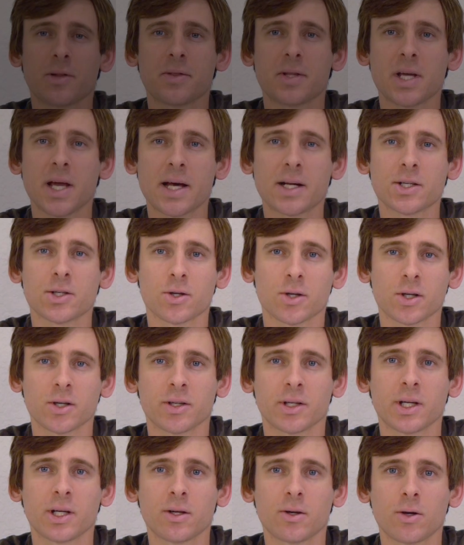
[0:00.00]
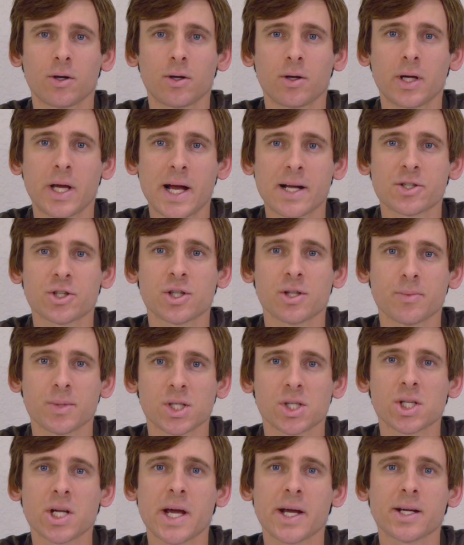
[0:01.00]
that the editor could catch the
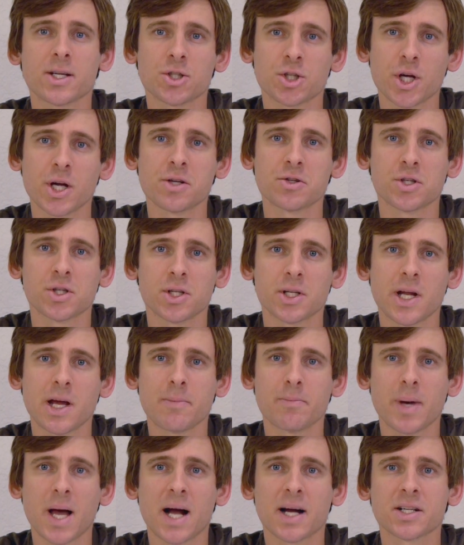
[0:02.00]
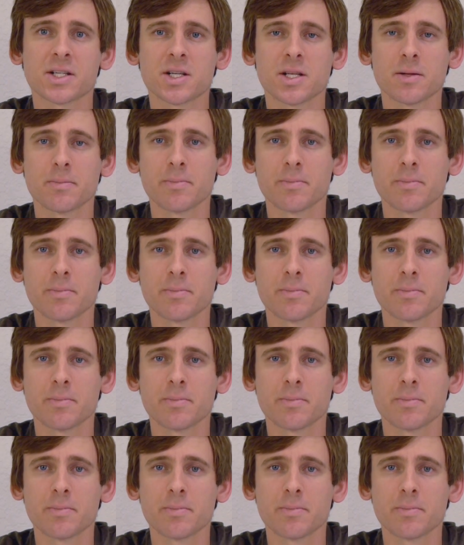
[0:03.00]
mistake and change the name back to the